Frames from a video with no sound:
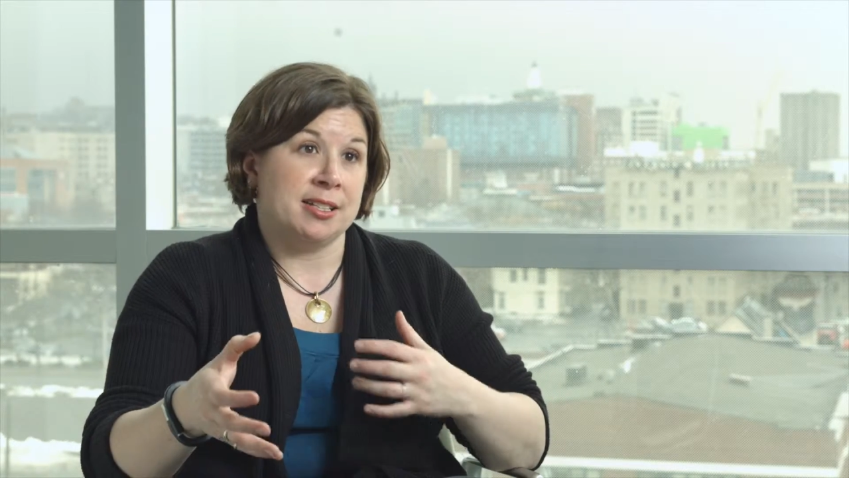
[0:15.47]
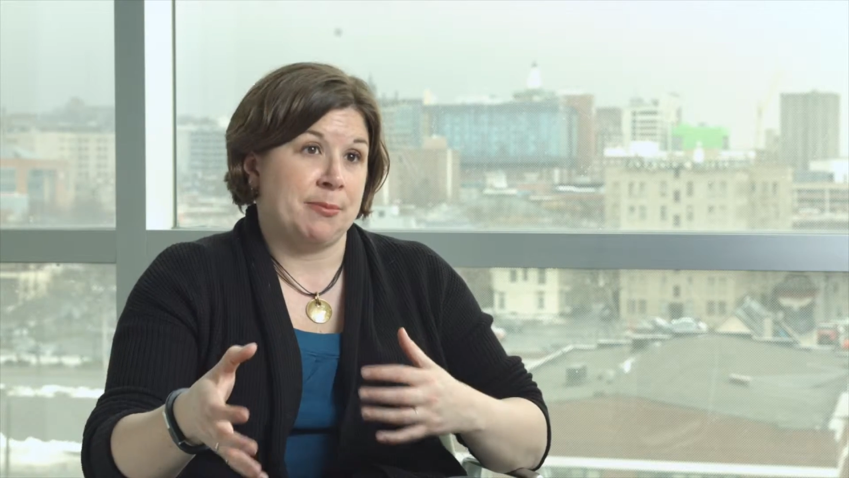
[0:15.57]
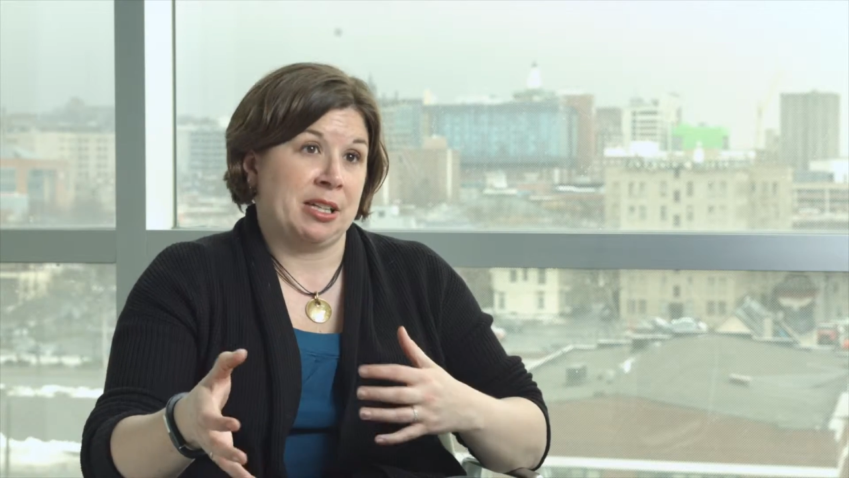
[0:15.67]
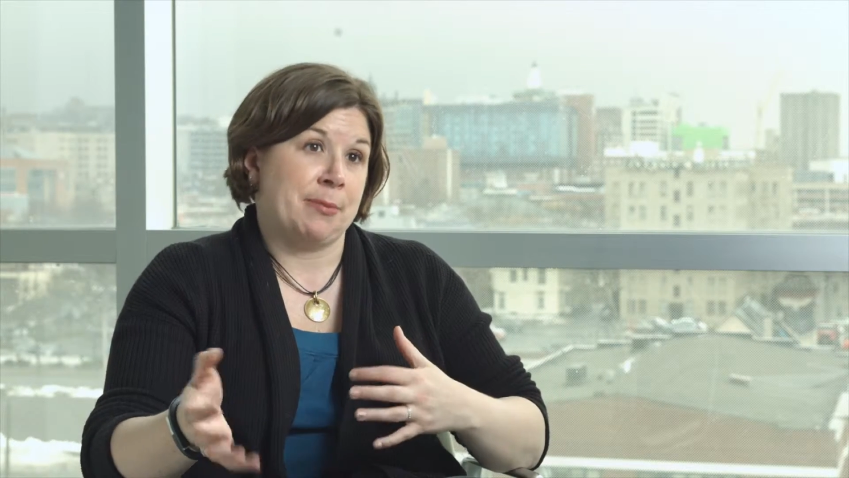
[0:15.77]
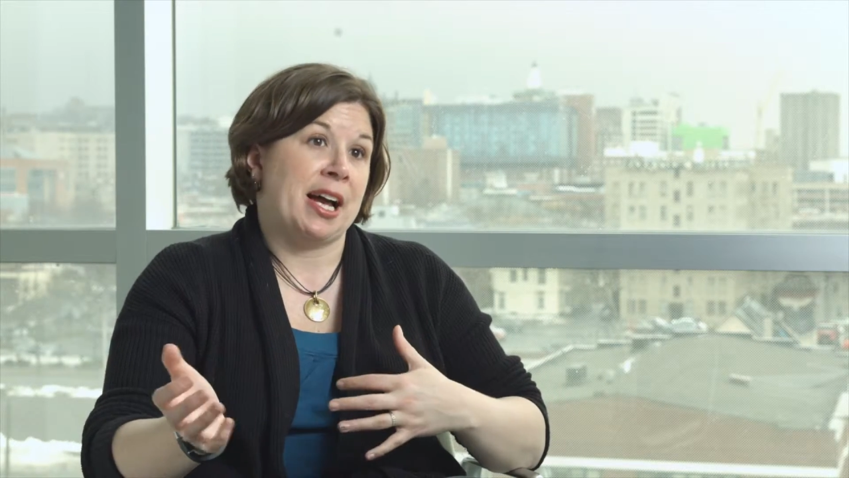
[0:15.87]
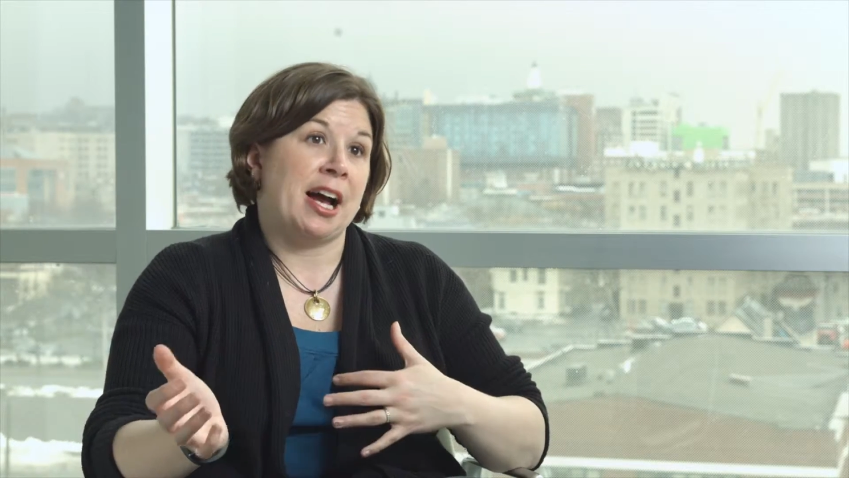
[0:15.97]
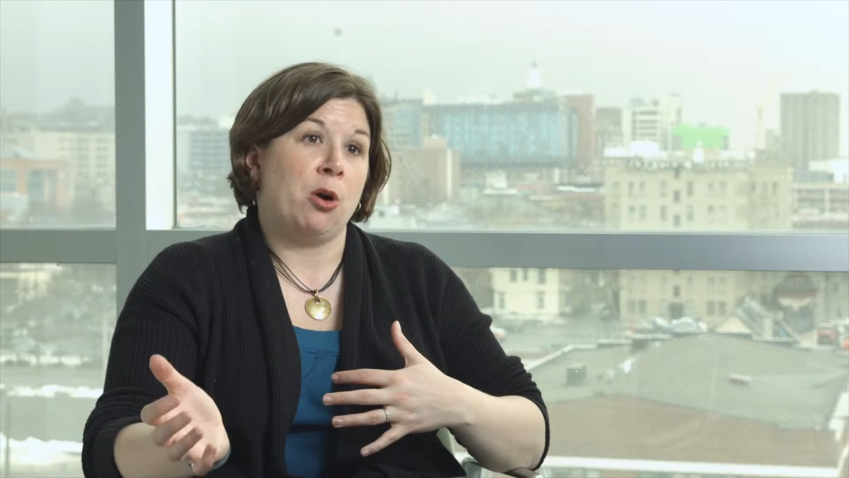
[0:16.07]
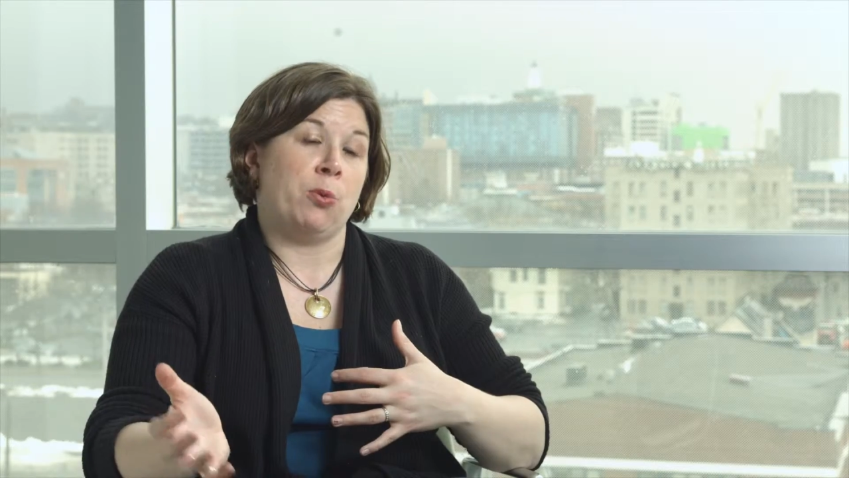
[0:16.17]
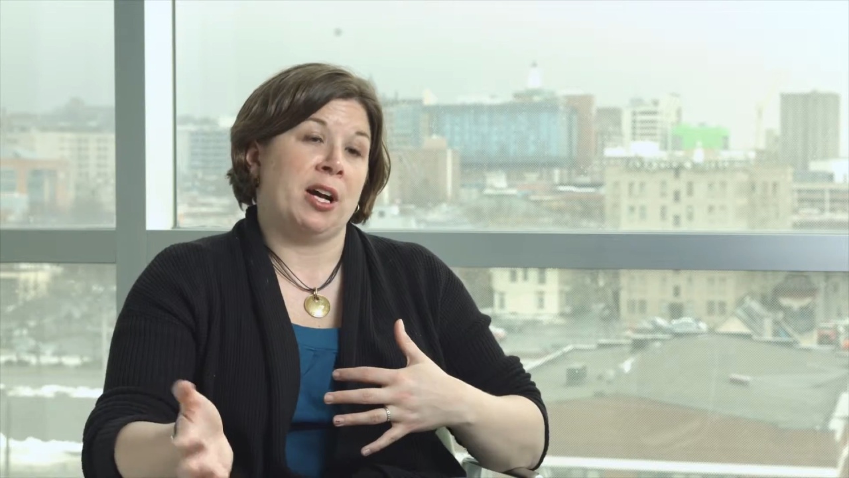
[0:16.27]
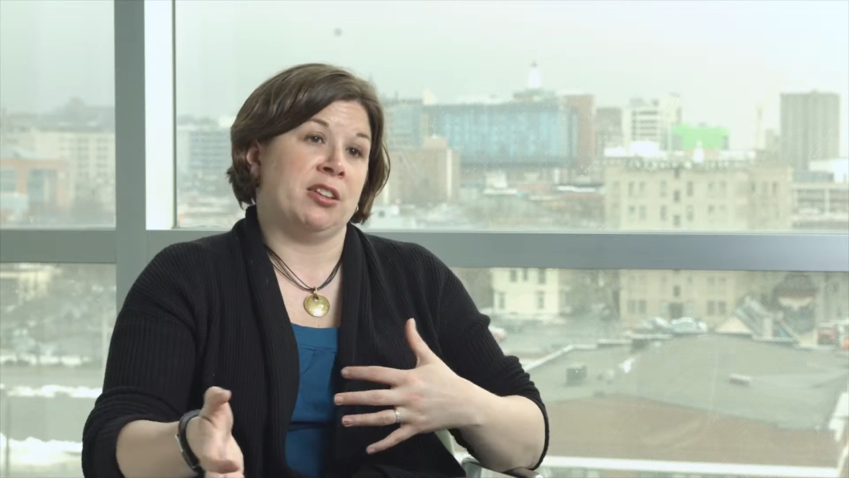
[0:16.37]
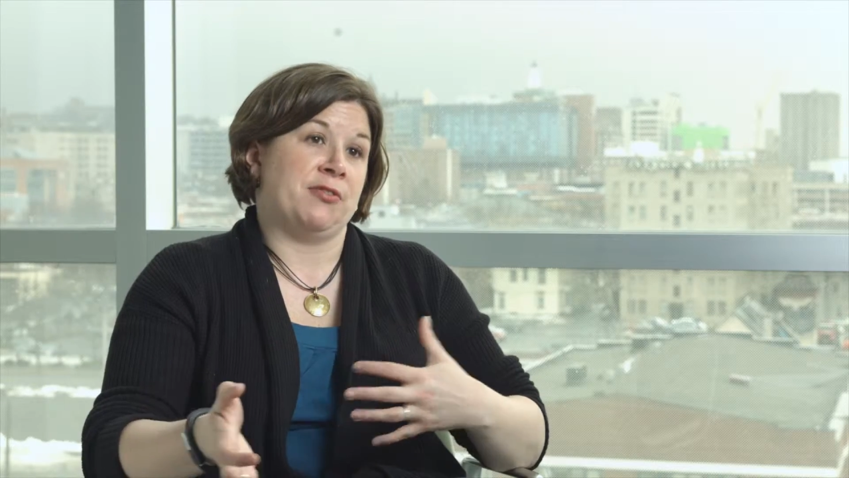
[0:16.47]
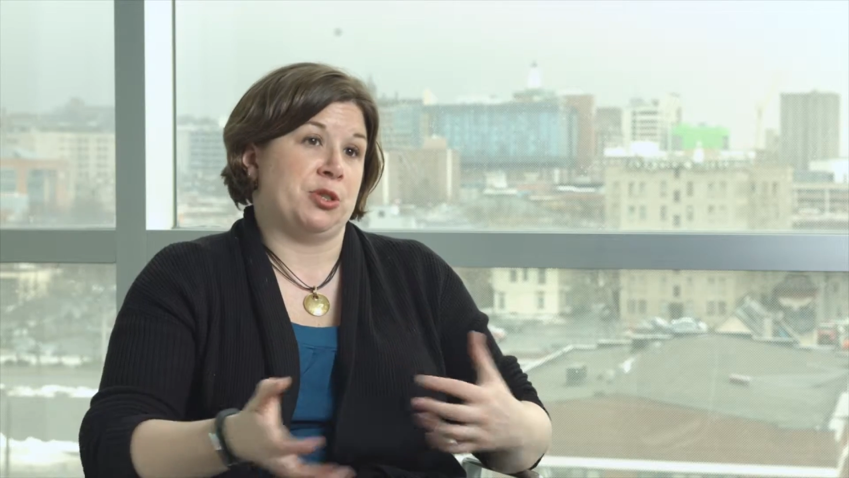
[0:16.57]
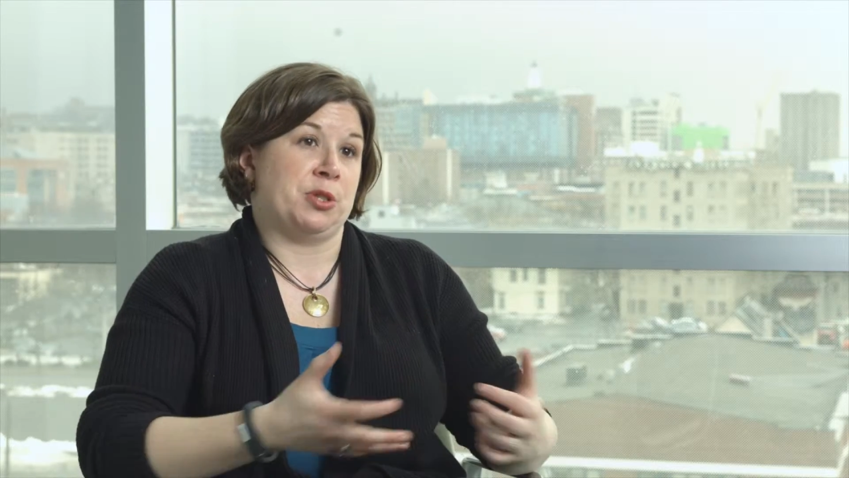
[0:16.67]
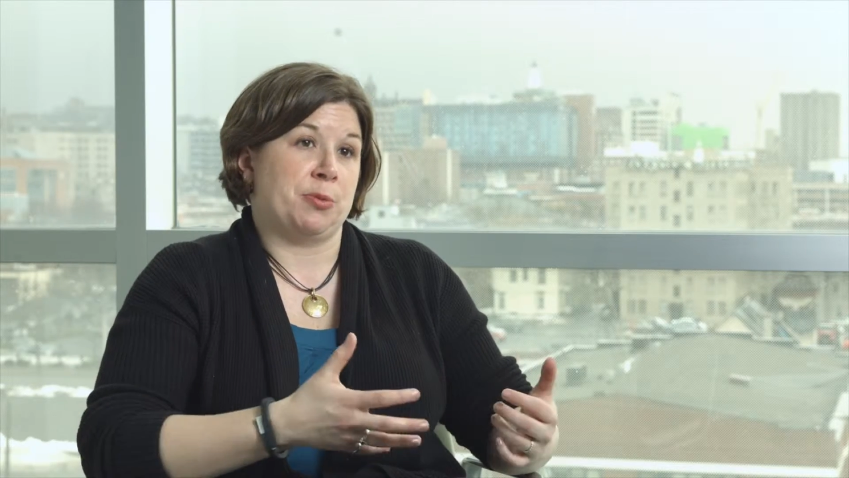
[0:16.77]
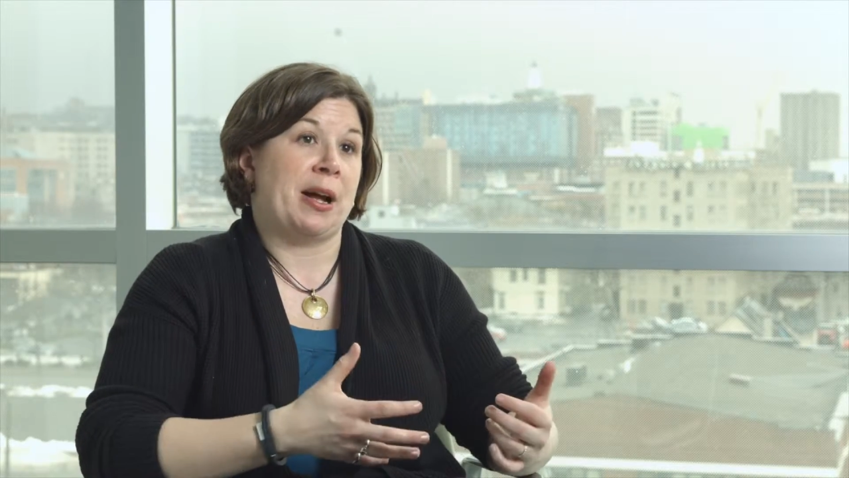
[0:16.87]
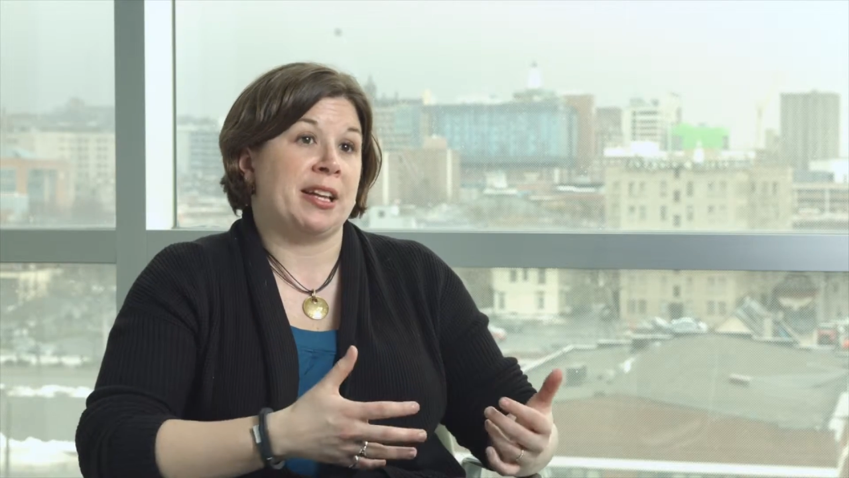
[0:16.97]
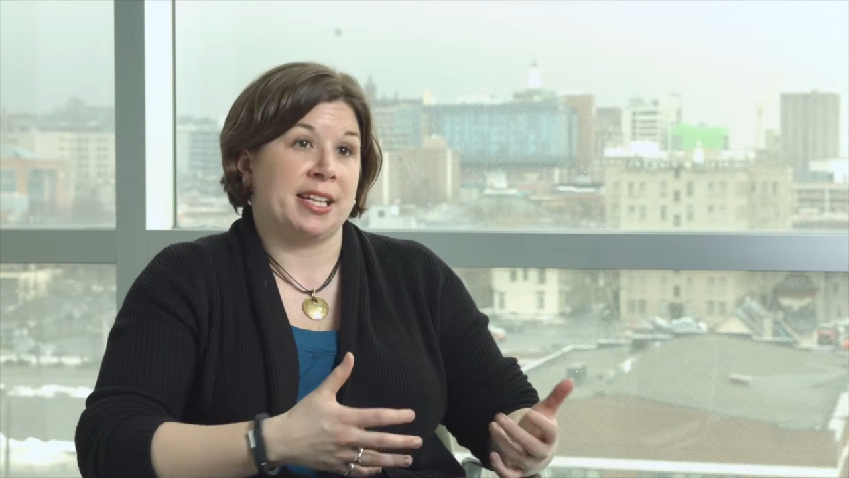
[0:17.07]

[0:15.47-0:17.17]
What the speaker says: something about how well the fish was propelling